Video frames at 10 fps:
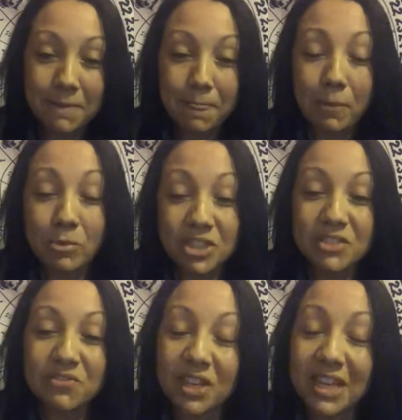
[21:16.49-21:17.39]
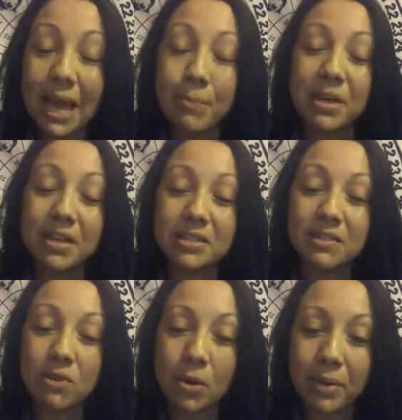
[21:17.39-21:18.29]
We just forget because
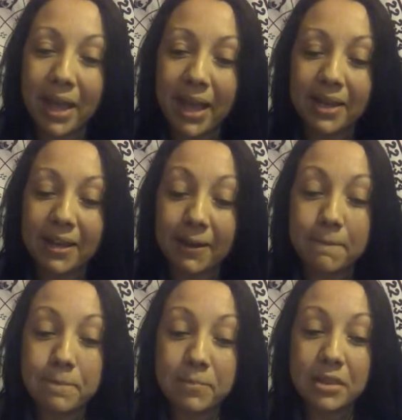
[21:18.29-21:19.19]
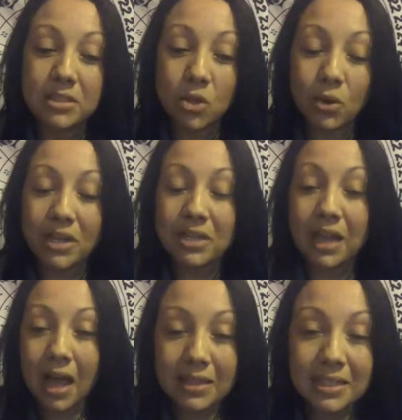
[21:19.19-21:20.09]
of our pain. So
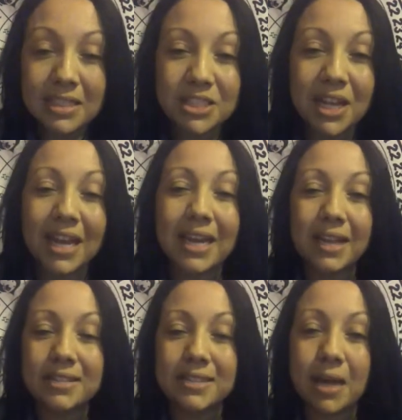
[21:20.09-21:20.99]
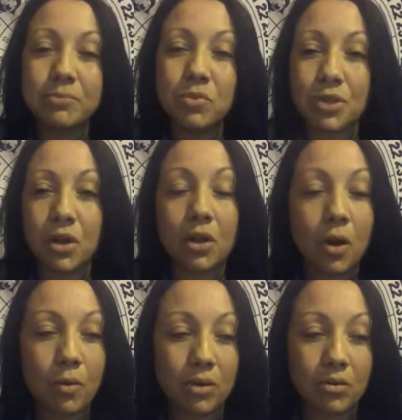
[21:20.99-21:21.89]
acknowledge and accept what you're
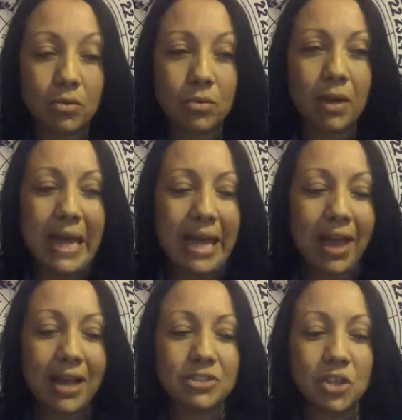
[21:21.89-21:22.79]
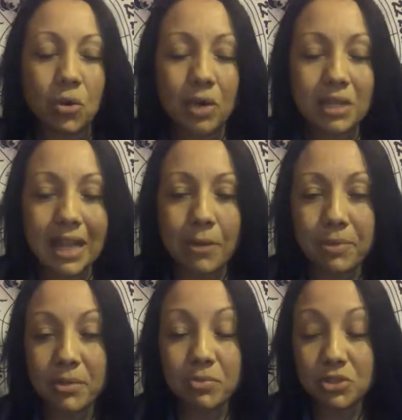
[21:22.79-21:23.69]
going through, and don't allow
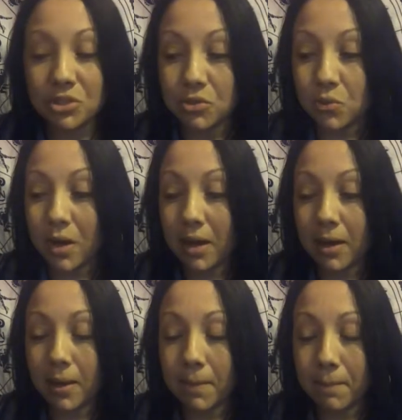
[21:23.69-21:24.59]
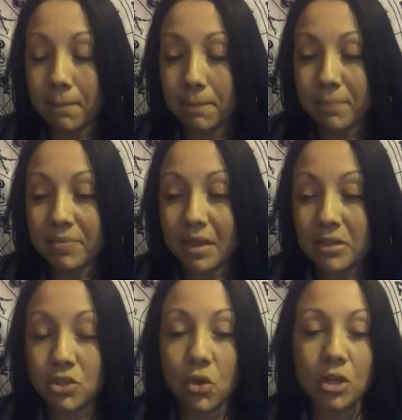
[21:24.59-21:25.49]
people to
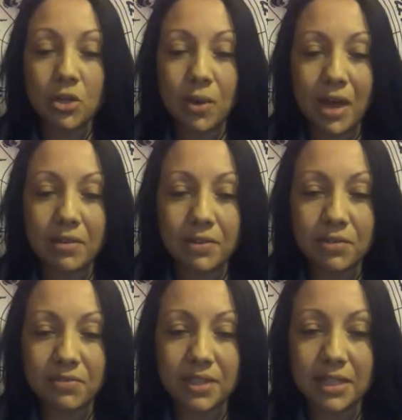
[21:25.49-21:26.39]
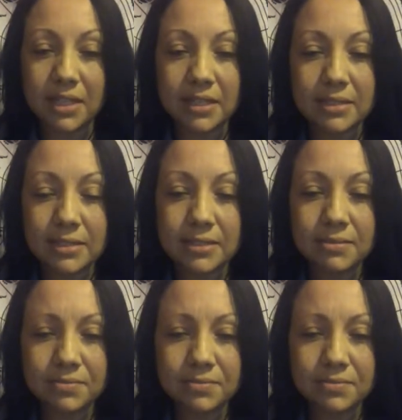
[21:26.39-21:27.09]
talk you out of your feelings.